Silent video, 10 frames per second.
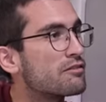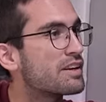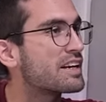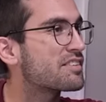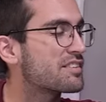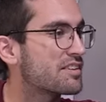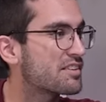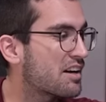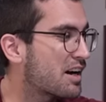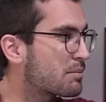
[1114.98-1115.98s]
Fans at the
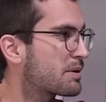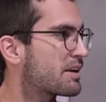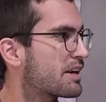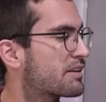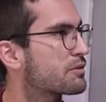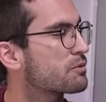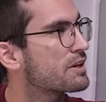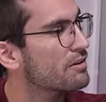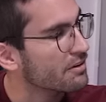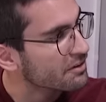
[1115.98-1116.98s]
top and the
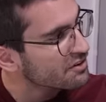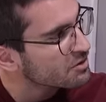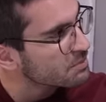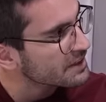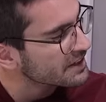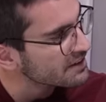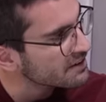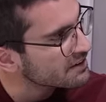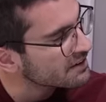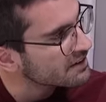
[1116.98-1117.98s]
rear are
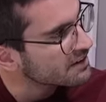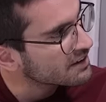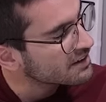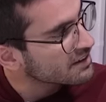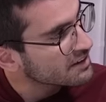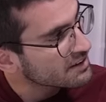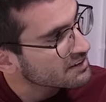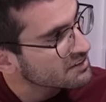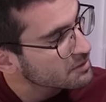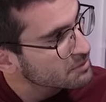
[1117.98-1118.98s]
spinning.
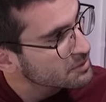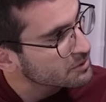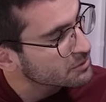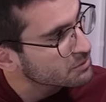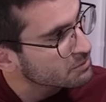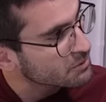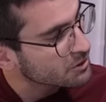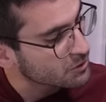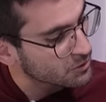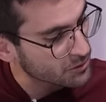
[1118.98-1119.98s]
CPU
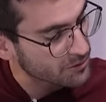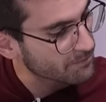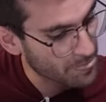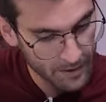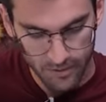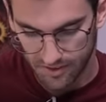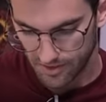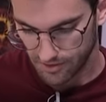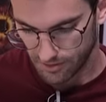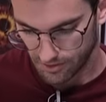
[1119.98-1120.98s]
cooler always
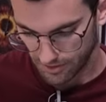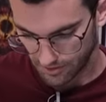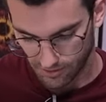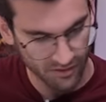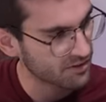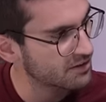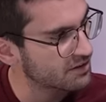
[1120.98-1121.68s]
takes a few seconds.